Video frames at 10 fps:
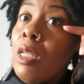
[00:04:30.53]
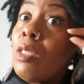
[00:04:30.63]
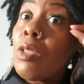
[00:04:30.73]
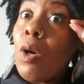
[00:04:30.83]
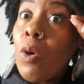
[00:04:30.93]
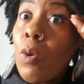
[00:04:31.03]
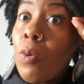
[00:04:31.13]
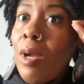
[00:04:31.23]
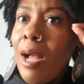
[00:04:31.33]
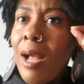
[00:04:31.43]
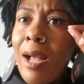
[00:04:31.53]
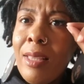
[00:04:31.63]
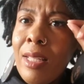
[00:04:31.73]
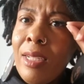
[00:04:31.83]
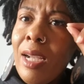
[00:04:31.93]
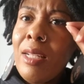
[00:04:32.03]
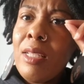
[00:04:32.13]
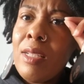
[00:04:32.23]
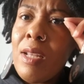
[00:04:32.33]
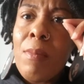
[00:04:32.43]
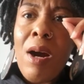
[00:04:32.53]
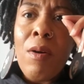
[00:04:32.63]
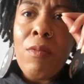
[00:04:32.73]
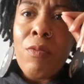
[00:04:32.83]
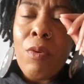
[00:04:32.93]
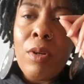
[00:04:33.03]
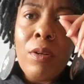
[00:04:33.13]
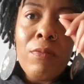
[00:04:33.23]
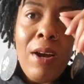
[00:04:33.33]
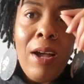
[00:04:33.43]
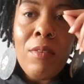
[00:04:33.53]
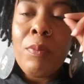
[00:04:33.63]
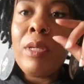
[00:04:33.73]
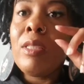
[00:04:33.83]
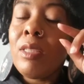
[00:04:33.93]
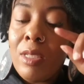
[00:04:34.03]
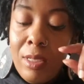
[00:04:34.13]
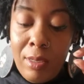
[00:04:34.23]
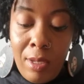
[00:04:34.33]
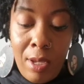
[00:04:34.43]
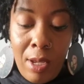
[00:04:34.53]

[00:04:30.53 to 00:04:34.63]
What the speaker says: So I think I needed about 4 to 5 pieces.